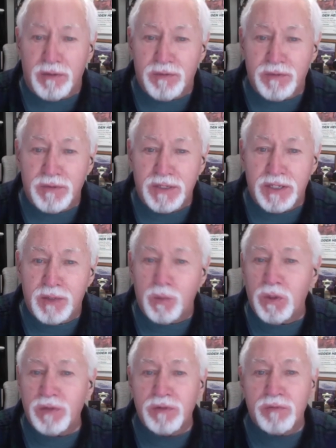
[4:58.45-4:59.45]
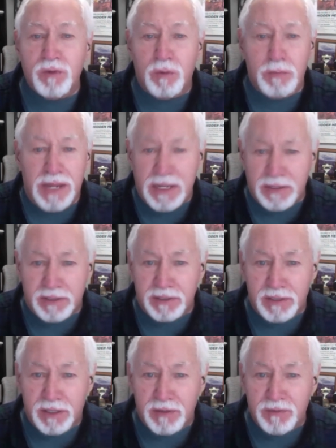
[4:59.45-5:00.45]
It wasn't romantic love.
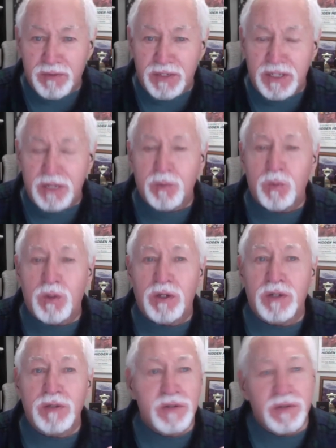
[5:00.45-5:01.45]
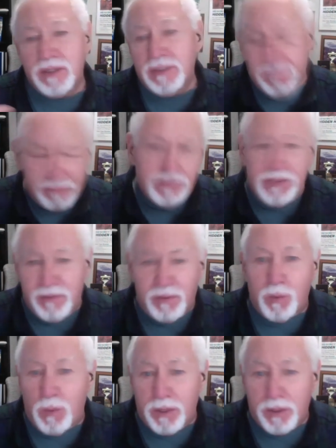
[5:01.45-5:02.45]
It was, if you want
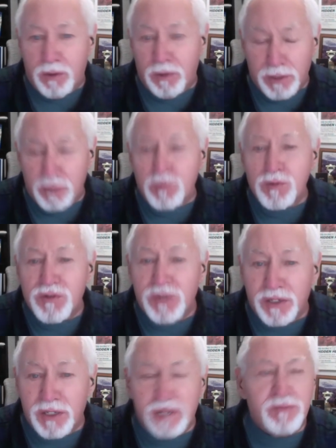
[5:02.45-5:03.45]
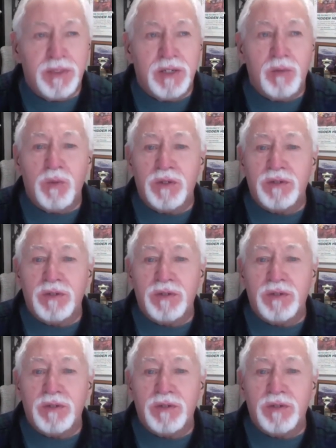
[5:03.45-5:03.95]
to call it Christian love, but it was